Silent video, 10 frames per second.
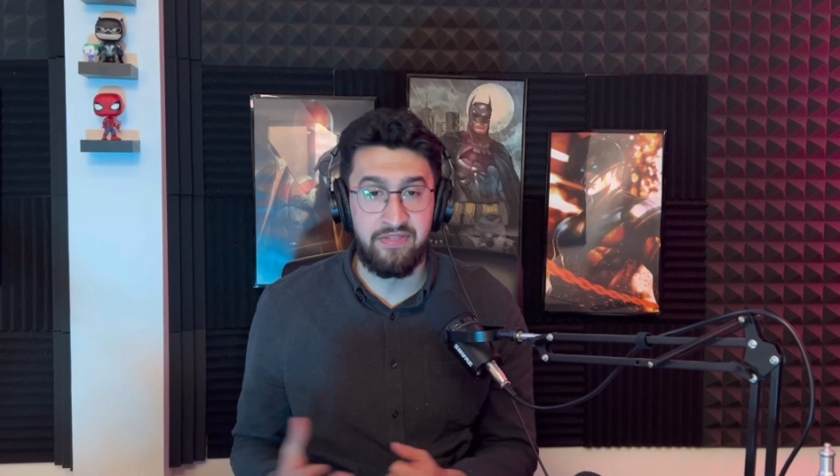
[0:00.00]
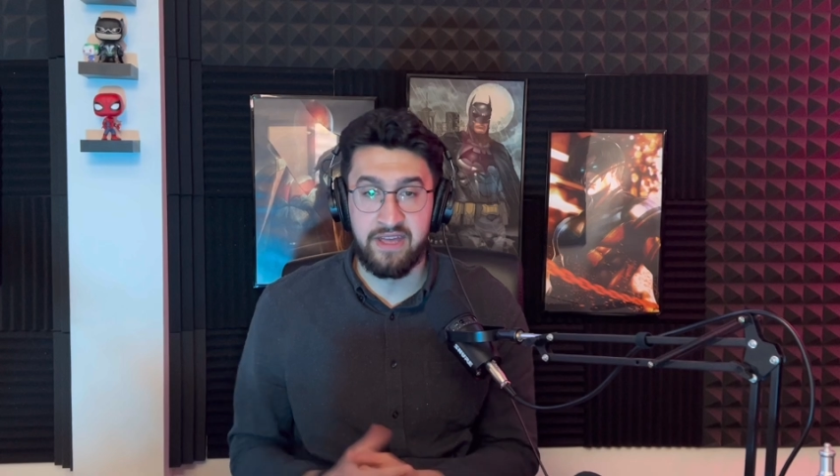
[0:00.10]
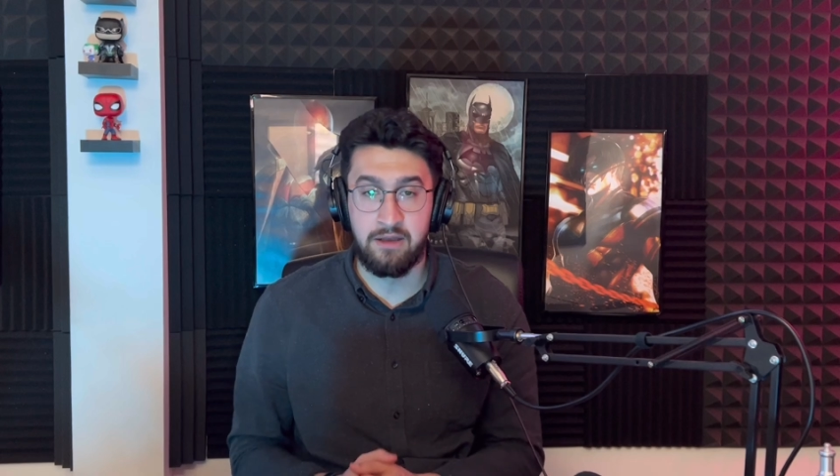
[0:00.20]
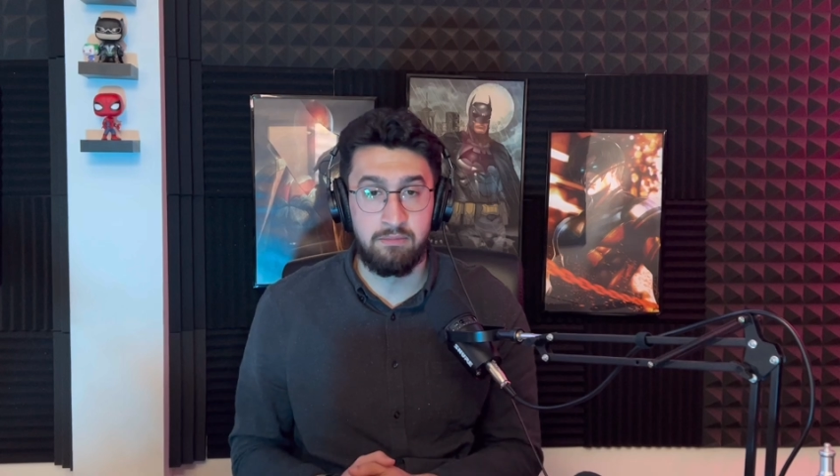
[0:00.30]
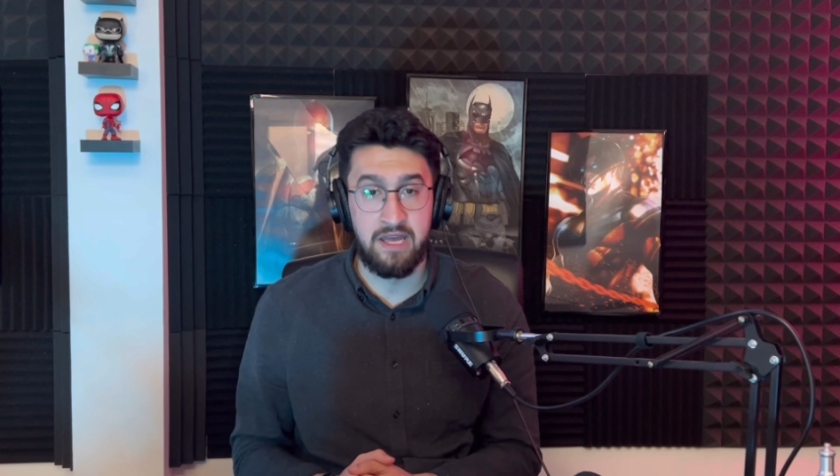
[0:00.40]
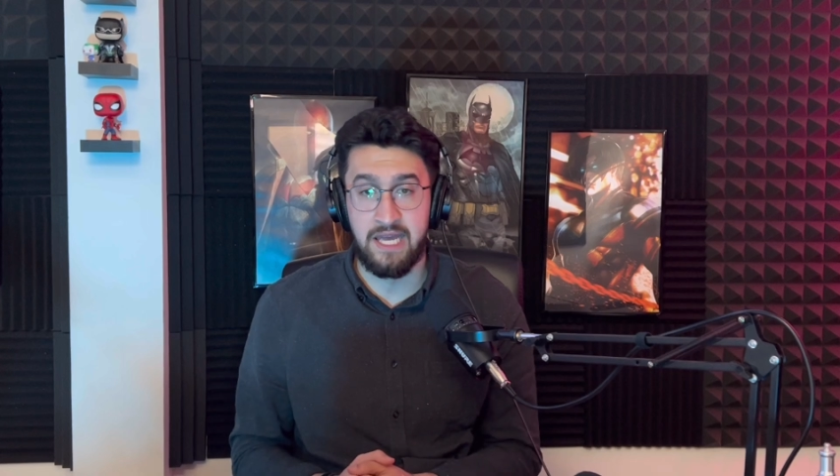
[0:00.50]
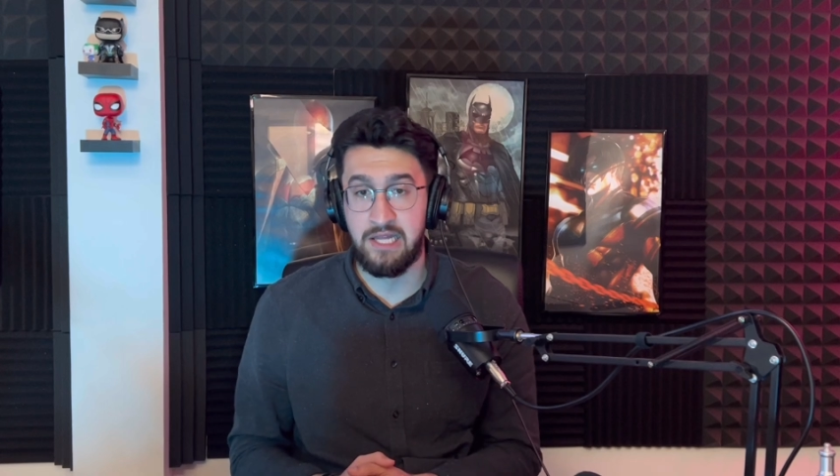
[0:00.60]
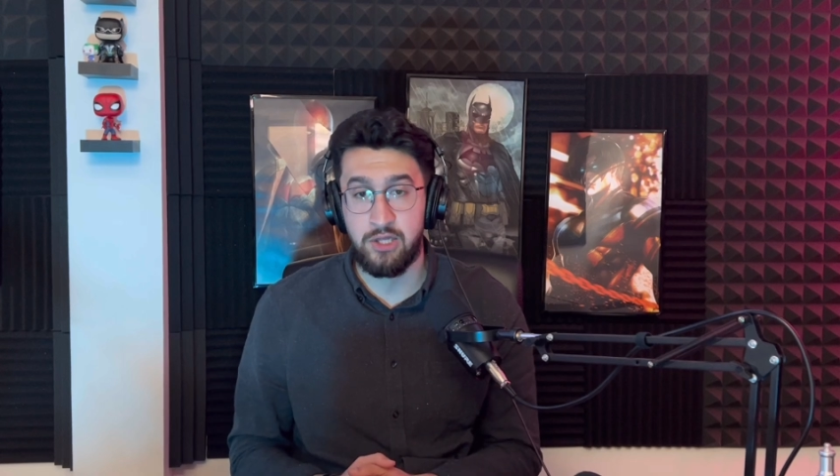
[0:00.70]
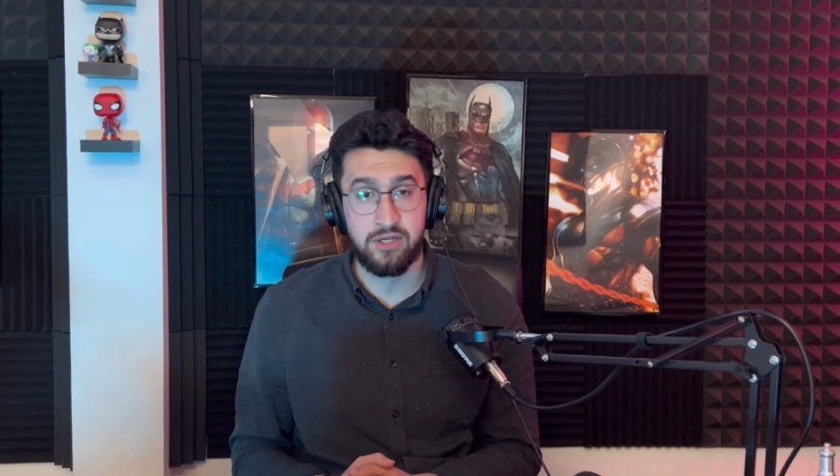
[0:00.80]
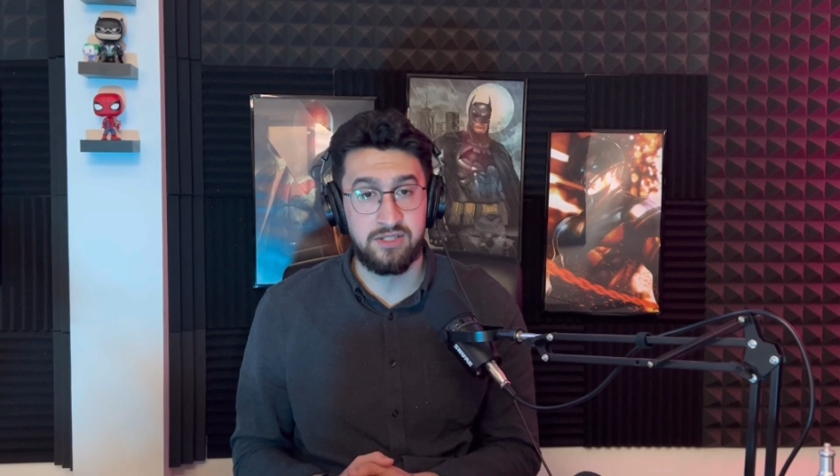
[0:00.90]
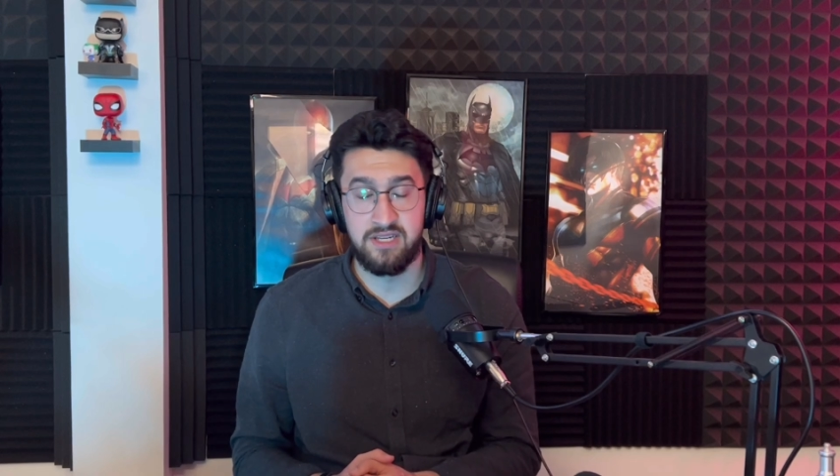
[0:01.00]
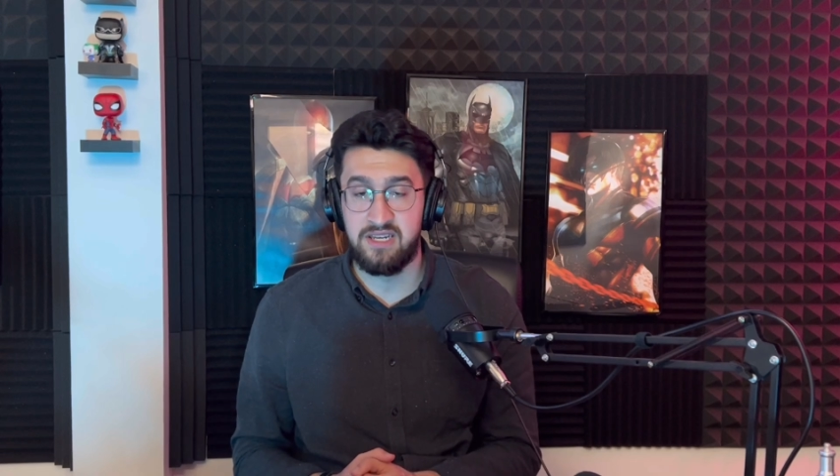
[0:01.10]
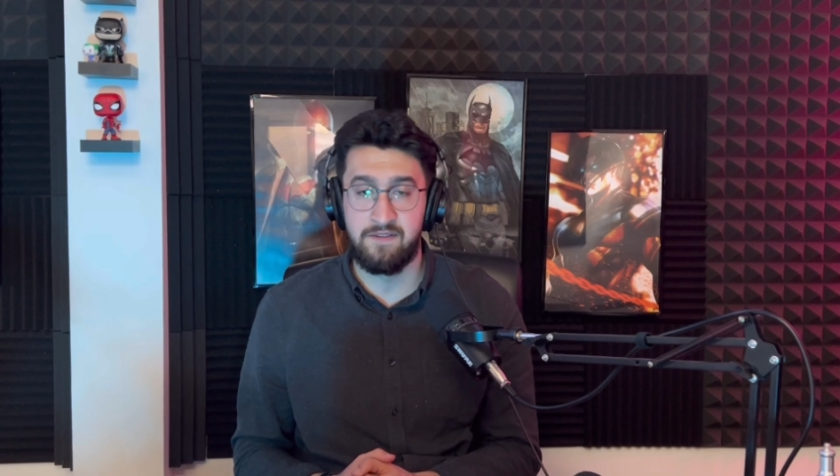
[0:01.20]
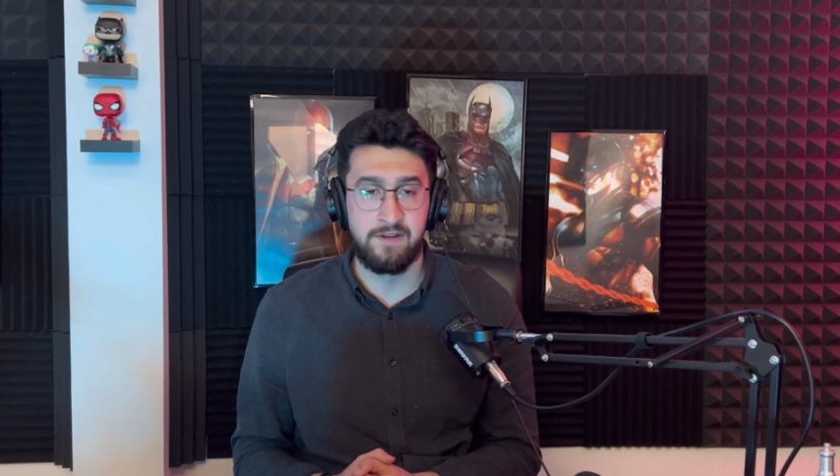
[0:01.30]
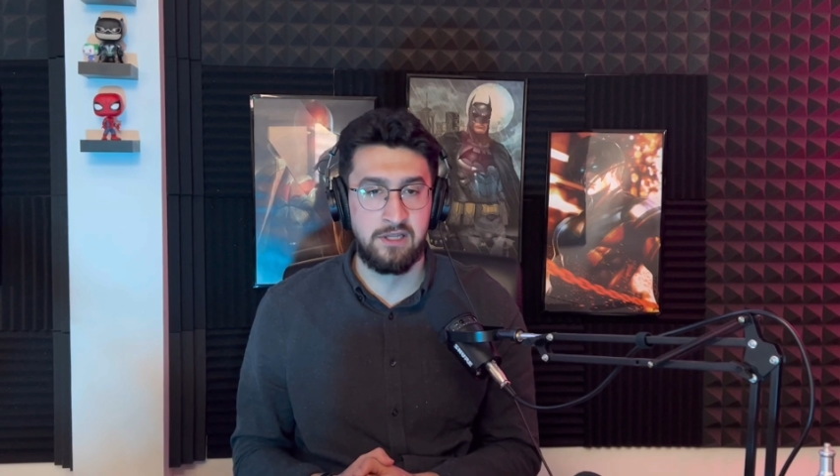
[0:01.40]
think it
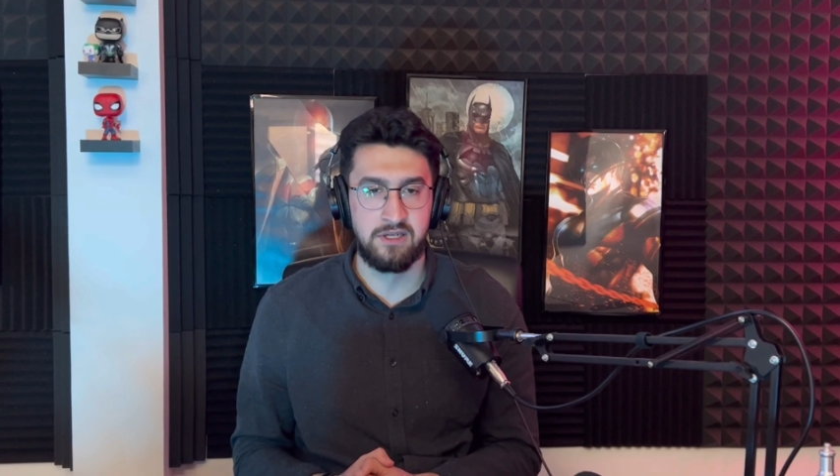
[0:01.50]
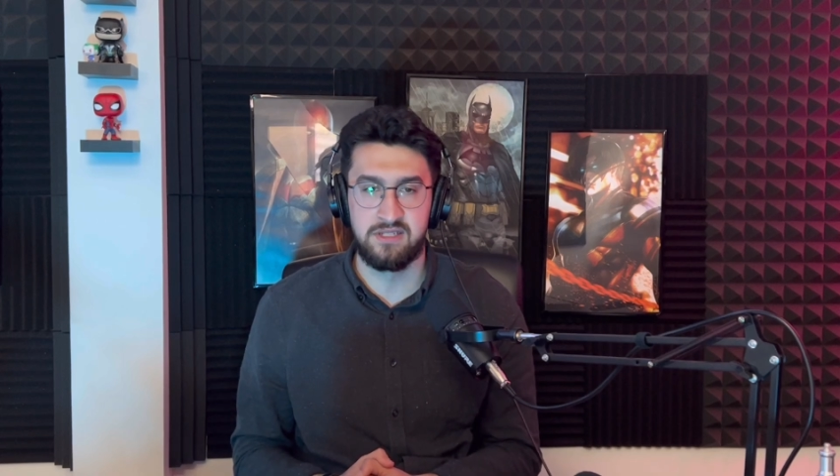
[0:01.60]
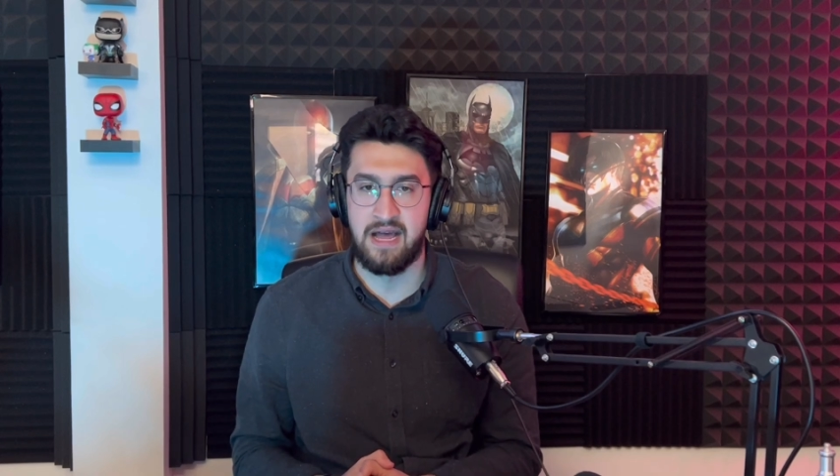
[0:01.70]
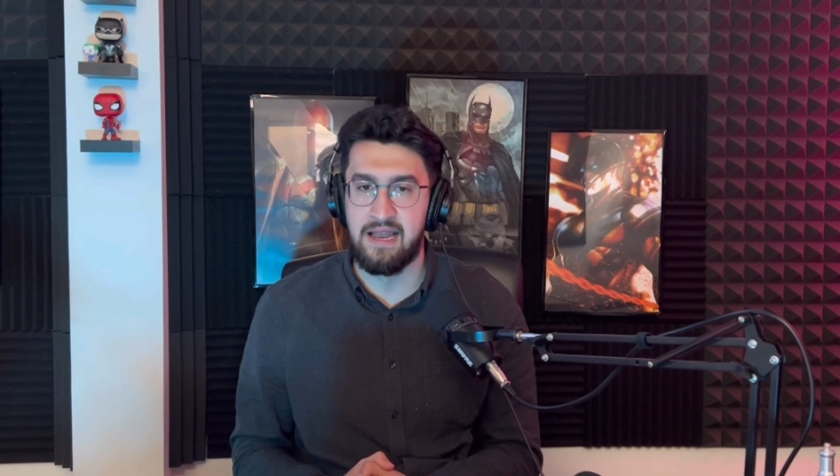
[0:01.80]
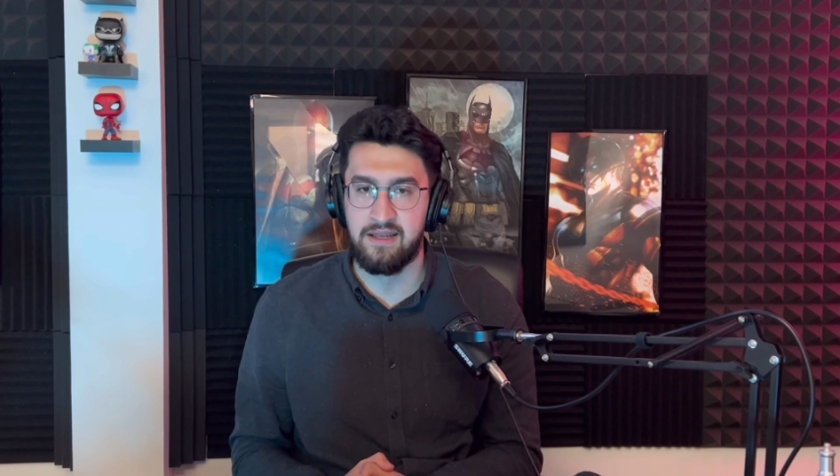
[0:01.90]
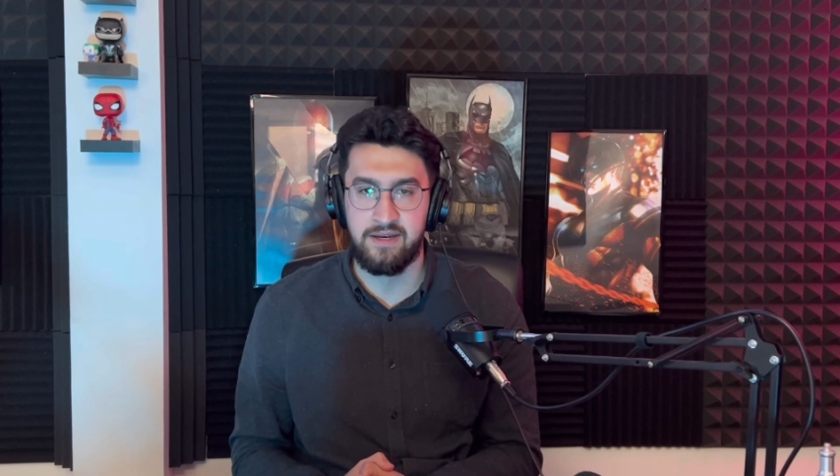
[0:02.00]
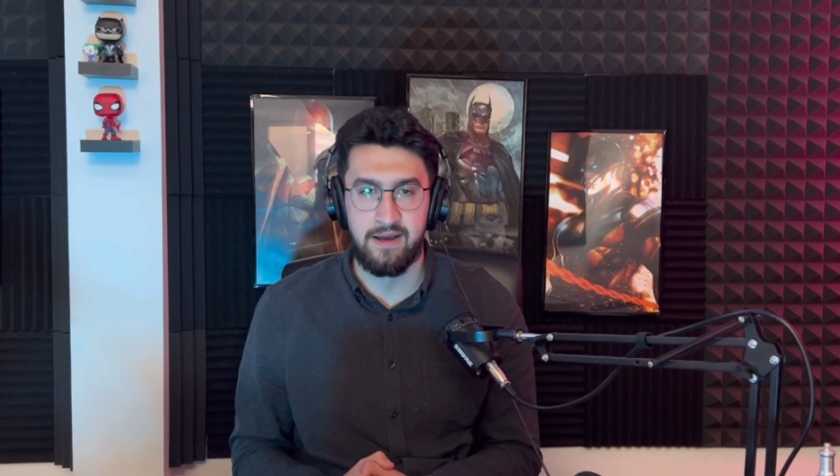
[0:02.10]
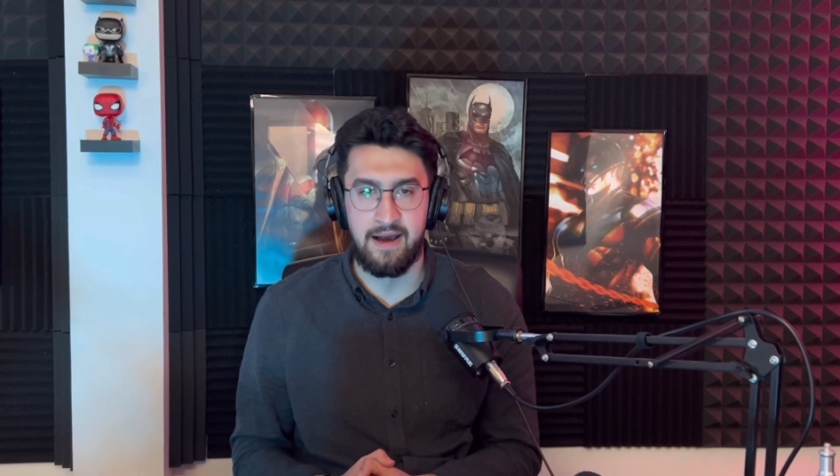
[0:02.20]
definitely looks solid.